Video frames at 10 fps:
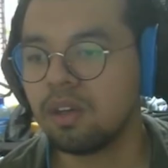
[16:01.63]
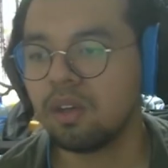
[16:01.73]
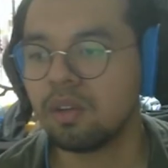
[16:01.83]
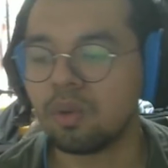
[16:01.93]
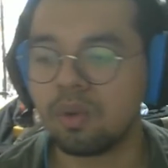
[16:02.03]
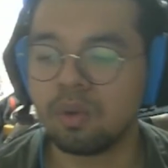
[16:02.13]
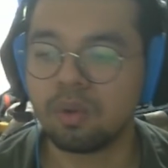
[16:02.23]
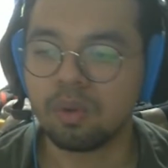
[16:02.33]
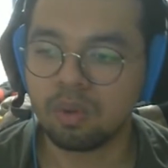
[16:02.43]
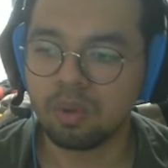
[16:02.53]

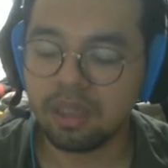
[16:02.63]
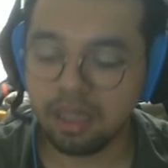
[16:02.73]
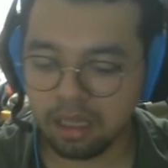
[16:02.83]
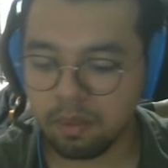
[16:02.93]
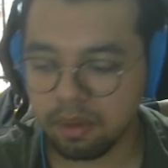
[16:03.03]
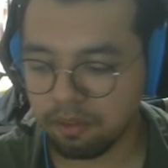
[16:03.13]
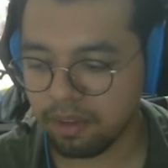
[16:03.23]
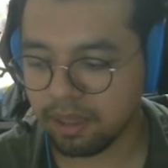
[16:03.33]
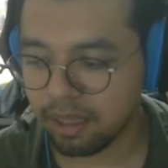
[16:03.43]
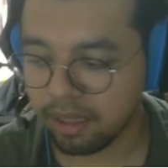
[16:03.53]
to deal with the
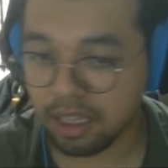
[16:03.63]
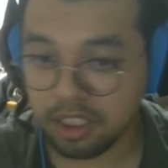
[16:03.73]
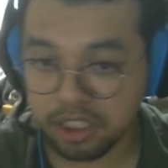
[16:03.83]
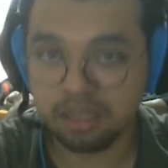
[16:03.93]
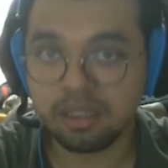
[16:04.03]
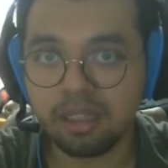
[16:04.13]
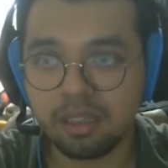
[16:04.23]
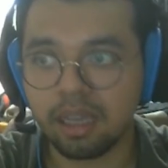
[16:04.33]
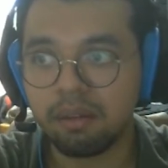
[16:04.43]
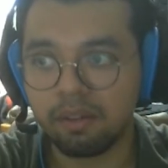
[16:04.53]
fact that they are children.
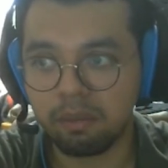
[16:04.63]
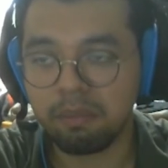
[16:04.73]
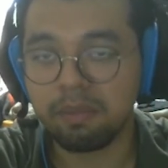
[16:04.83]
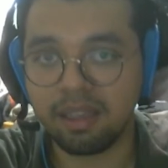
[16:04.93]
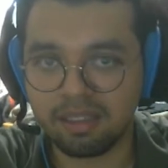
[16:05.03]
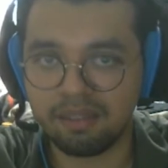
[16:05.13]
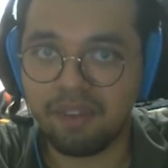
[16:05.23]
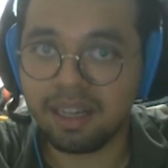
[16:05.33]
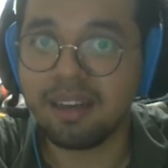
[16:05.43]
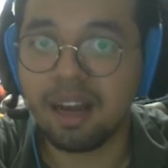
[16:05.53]
Okay, you have to remember it's a
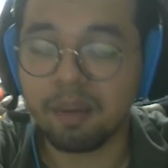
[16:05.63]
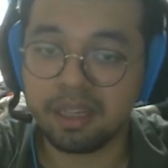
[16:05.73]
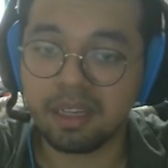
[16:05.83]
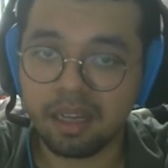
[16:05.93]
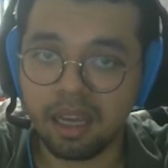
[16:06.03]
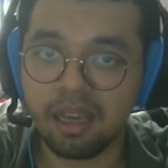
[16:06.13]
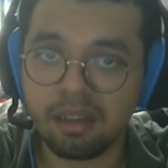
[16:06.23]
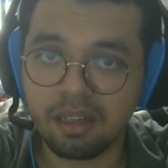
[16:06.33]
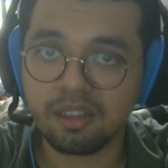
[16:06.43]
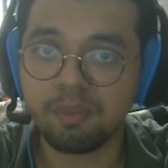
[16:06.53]
very dark period,
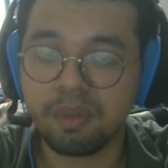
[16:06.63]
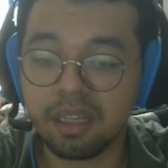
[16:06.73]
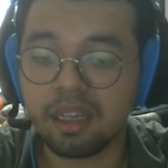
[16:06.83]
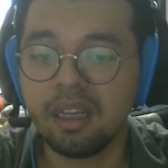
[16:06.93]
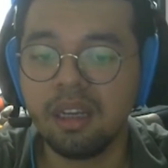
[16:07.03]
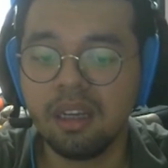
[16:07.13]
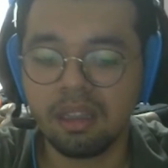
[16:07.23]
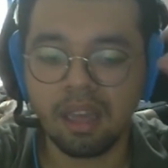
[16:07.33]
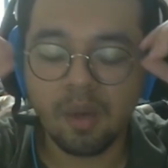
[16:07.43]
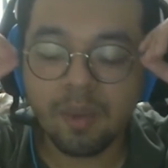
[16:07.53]
industrial period.
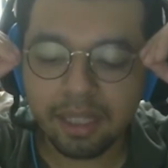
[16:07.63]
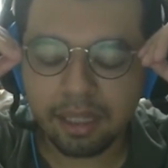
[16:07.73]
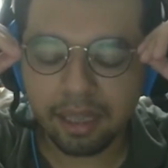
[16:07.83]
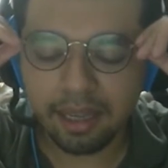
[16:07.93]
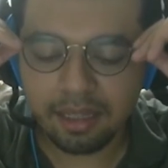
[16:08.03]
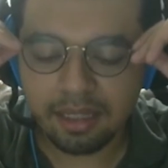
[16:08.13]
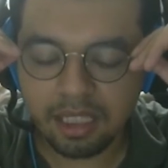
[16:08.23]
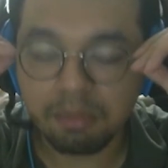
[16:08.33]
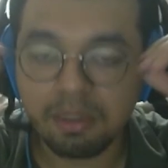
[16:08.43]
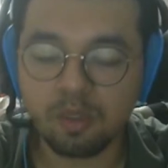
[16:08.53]
They are working as
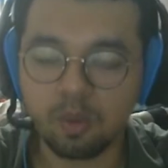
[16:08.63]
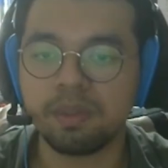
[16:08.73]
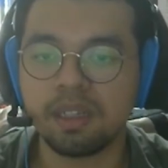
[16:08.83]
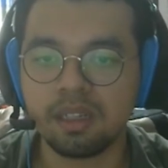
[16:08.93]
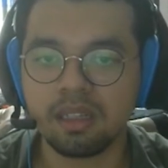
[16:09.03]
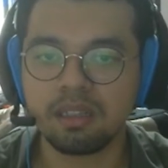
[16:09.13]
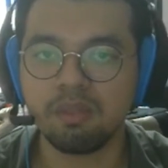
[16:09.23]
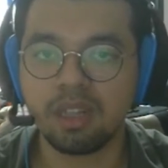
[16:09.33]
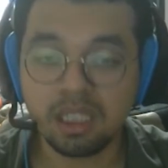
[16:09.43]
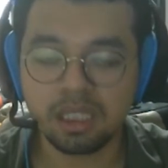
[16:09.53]
chimney sweepers.
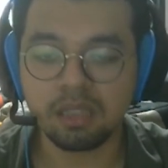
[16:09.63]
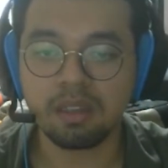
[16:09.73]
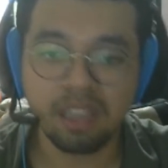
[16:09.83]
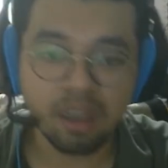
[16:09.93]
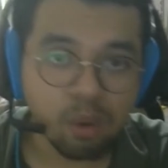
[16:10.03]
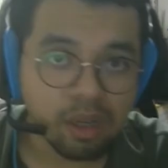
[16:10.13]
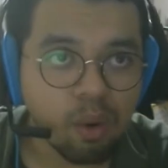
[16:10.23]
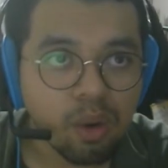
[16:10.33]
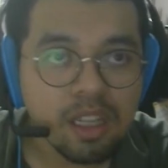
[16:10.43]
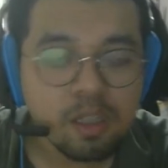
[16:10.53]
Budak kecil, because
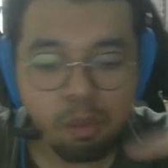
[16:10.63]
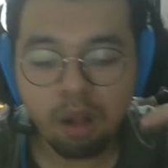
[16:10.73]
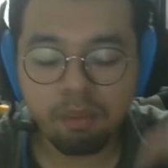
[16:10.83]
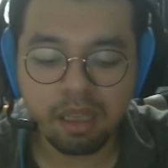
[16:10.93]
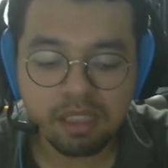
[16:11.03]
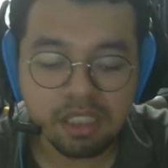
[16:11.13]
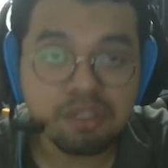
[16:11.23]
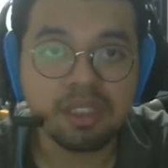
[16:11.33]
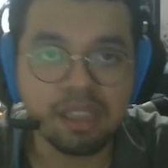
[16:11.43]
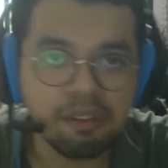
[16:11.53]
only small bit
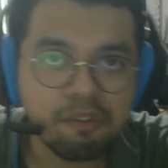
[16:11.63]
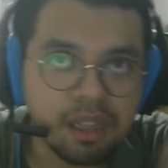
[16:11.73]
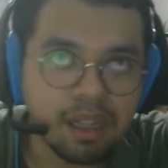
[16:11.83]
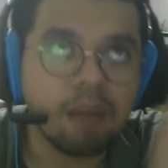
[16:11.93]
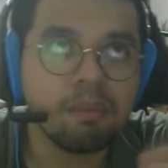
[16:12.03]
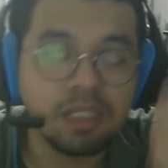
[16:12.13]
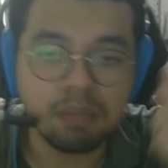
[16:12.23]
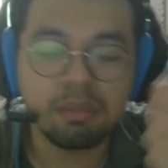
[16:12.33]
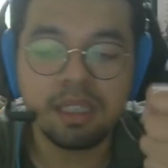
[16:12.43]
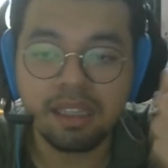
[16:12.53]
children can fit up the
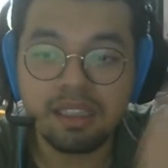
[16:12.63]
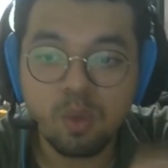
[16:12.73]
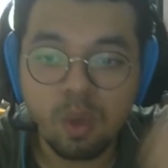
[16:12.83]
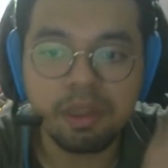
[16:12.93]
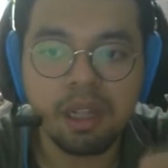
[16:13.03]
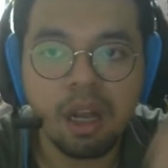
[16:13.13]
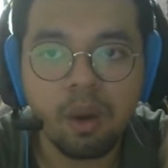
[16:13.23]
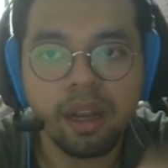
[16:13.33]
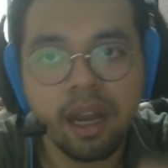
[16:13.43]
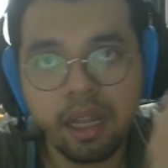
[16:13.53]
chimney and sweep it out.
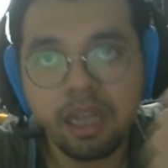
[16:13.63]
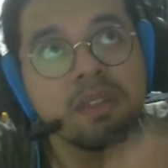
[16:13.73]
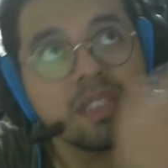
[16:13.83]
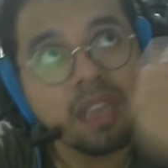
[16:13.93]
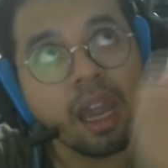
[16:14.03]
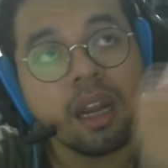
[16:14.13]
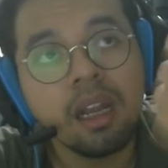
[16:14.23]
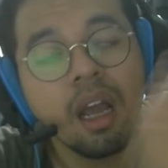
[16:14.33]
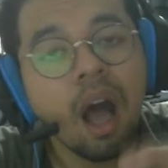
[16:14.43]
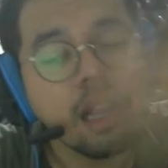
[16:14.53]
And hari-hari bersihkan
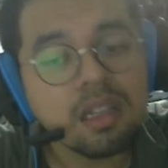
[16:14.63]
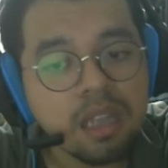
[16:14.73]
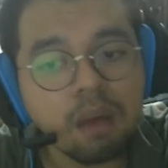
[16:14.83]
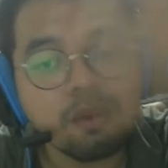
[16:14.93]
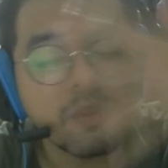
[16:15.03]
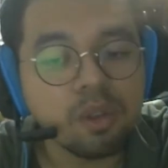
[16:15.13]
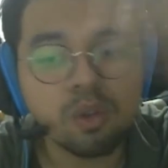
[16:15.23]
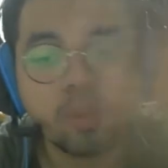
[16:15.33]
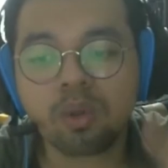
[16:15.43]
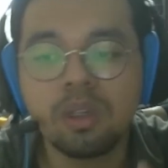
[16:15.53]
asap semua
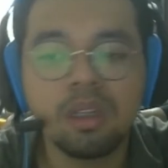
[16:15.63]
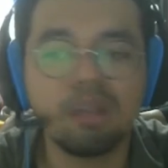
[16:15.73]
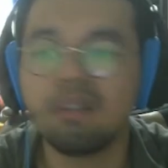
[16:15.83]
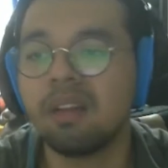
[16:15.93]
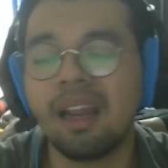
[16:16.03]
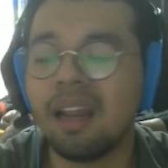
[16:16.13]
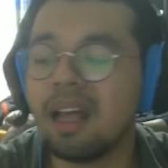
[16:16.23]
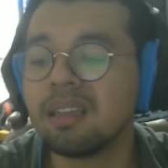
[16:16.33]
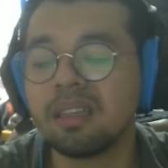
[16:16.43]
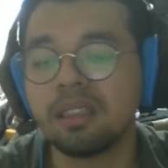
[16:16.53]
tu. Their lungs are